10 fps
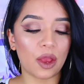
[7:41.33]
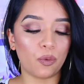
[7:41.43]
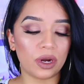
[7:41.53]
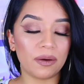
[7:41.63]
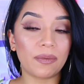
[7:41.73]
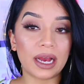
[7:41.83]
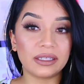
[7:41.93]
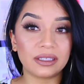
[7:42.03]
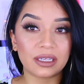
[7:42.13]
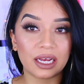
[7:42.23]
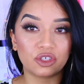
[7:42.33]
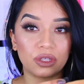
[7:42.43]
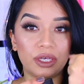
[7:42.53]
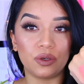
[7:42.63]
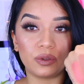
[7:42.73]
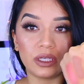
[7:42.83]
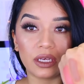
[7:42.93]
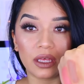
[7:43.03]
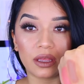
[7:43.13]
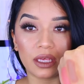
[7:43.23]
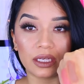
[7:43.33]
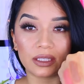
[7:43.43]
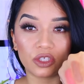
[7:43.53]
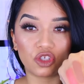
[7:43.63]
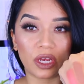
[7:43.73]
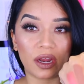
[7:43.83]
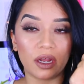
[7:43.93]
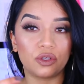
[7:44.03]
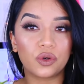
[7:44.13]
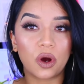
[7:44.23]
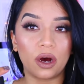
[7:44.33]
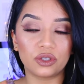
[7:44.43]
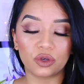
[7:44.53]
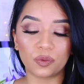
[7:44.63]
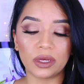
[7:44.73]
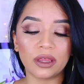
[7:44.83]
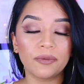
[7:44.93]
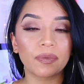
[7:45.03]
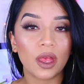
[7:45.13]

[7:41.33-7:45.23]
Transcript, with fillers: I wouldn't mind actually using this shade to contour with.